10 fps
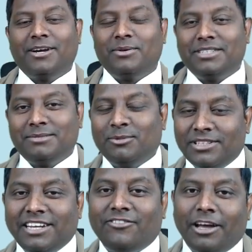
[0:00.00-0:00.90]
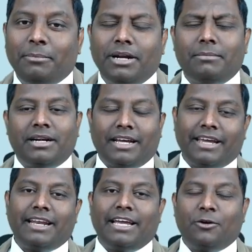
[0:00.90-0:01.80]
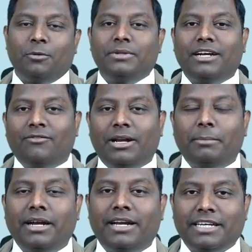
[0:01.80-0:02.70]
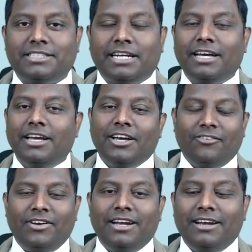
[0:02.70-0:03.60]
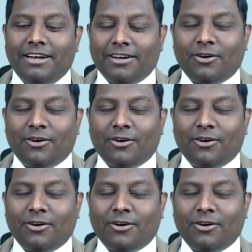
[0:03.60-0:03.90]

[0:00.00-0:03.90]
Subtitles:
it was more than 5 minutes, but again, I hope that 1 minute extra will